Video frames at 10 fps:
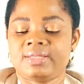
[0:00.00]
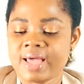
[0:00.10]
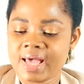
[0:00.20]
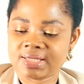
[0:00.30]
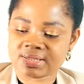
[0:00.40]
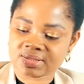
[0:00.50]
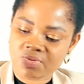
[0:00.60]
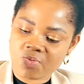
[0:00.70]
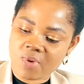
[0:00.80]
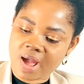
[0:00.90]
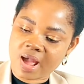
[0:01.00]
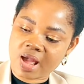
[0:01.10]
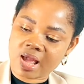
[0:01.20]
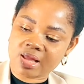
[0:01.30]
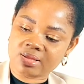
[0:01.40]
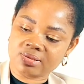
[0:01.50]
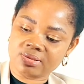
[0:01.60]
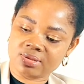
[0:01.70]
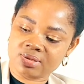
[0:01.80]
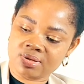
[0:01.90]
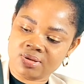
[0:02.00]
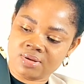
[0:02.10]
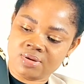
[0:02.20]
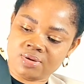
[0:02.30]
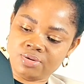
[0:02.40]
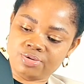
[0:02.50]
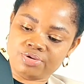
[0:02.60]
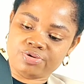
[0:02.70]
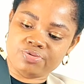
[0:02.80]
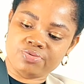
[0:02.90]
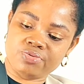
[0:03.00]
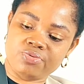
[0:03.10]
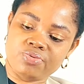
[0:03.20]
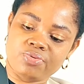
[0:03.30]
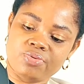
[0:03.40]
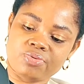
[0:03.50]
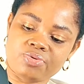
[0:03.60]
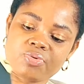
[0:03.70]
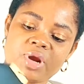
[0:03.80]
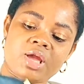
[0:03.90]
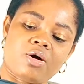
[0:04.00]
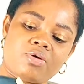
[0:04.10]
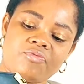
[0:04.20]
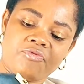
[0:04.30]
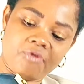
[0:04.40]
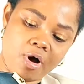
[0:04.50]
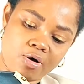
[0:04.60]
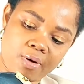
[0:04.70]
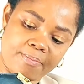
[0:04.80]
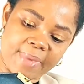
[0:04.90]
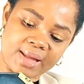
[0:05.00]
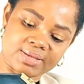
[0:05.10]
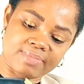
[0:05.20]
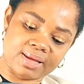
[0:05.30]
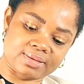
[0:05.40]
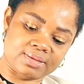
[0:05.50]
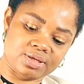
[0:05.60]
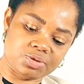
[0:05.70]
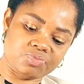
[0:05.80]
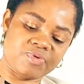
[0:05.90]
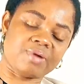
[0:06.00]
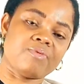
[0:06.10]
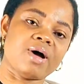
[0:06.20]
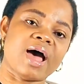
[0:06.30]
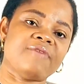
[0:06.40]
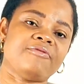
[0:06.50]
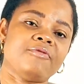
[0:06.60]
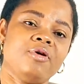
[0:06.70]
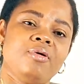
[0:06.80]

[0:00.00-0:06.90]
It has one, two, three, four compartments. This very one have